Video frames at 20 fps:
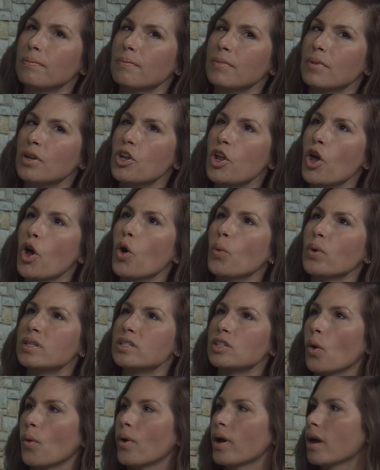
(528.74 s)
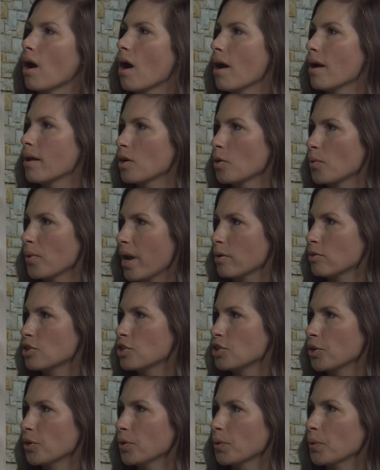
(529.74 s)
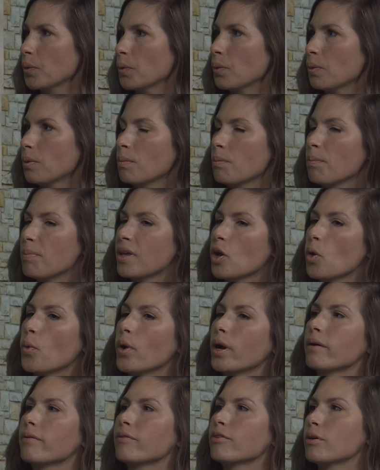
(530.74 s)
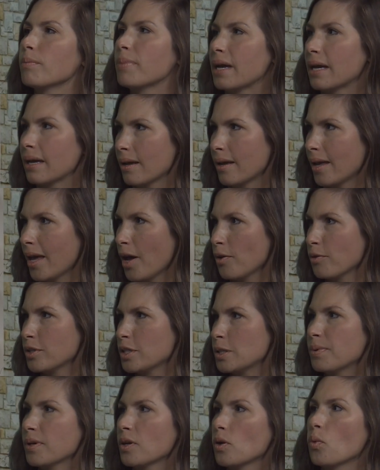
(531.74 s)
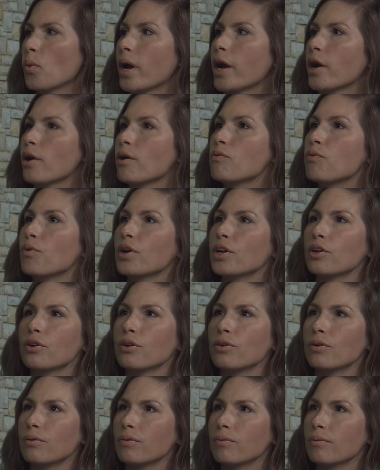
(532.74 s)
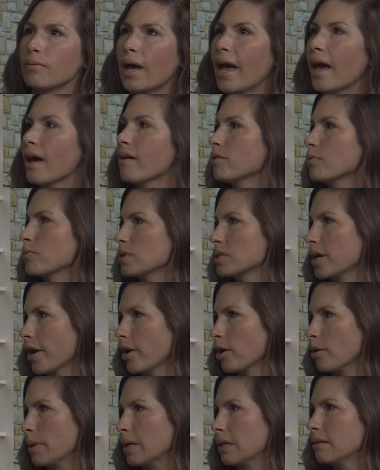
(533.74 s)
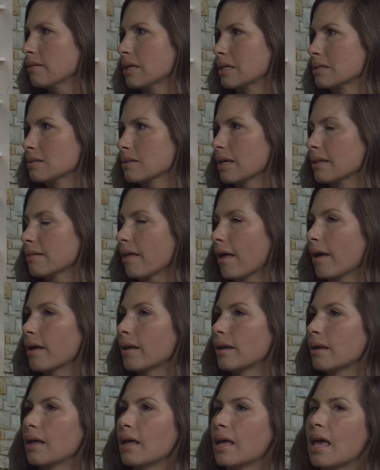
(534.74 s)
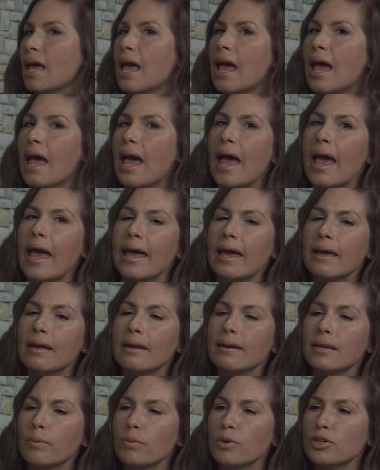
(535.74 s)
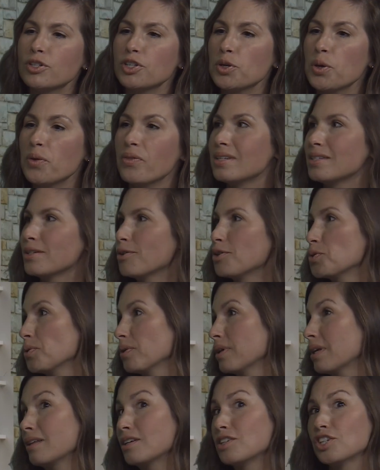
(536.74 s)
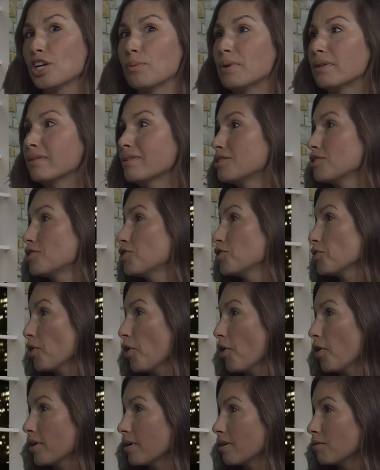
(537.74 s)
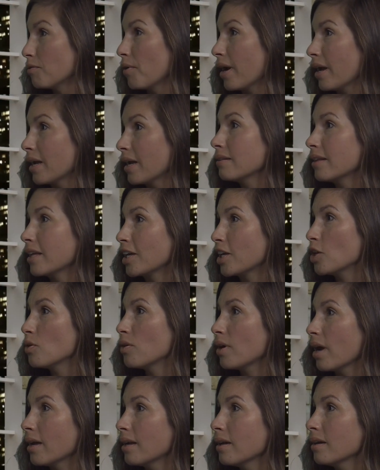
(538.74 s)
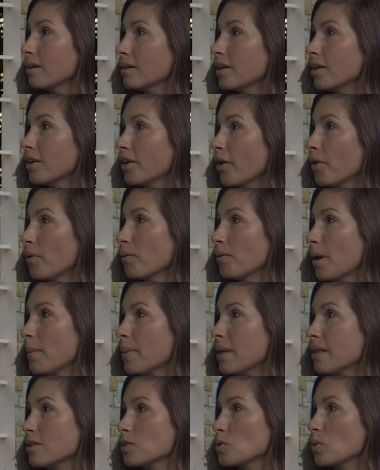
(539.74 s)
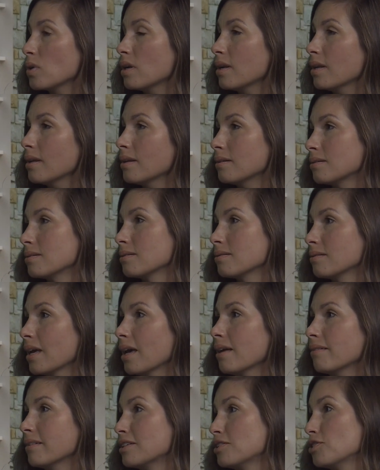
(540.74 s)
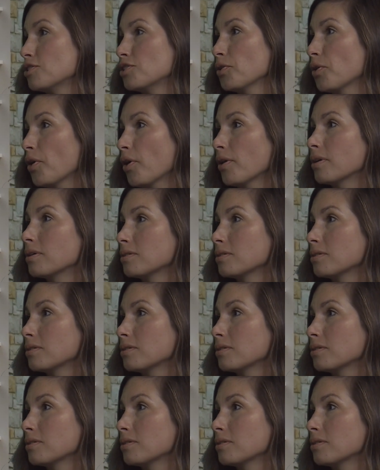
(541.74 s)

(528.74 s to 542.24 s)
Know what's going on around you. Be aware of your bank accounts. Be aware of what you have in retirement. Things like that. And number 2, and this sounds really cliche, but listen to your heart, right? Like you gotta, I mean, that's what it is. Listen to your heart.